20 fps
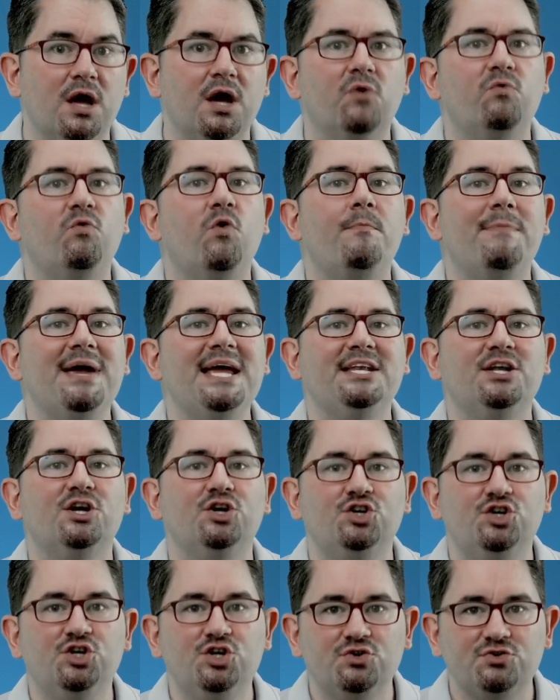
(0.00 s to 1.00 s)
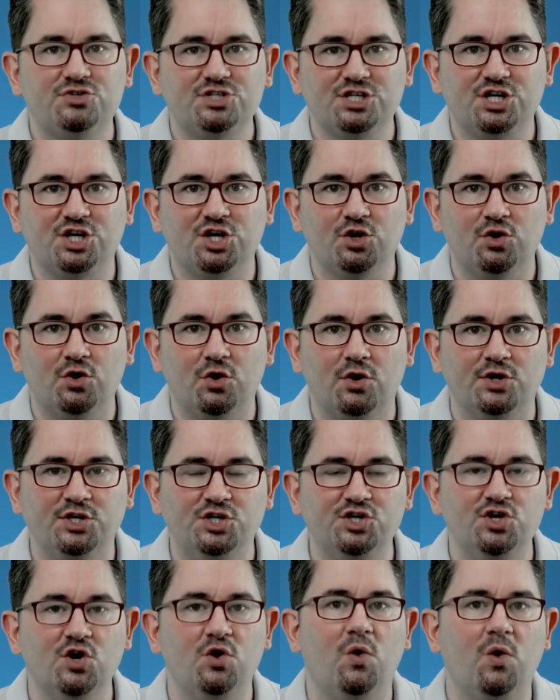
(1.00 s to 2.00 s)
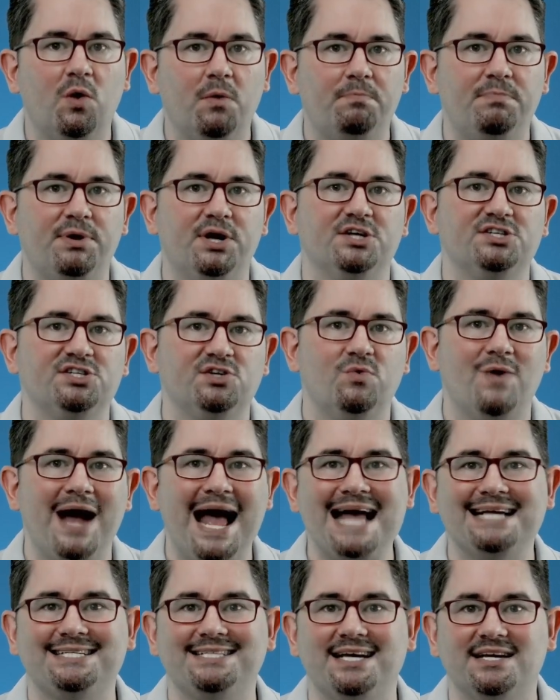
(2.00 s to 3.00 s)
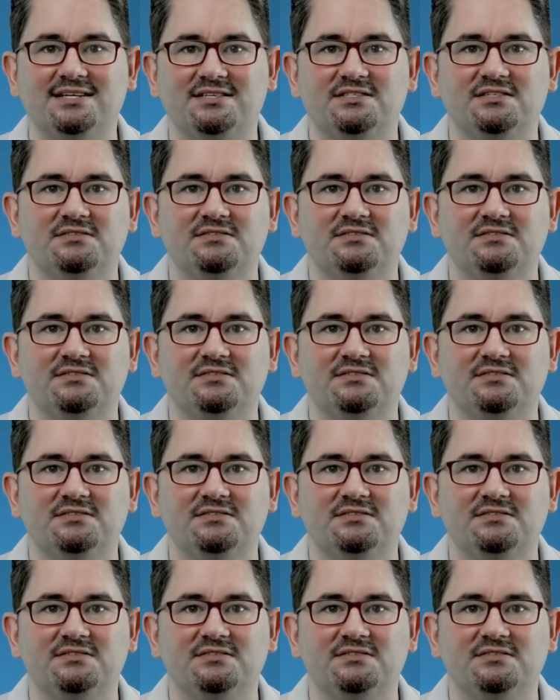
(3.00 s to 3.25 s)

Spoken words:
will mean you secure your personal assets.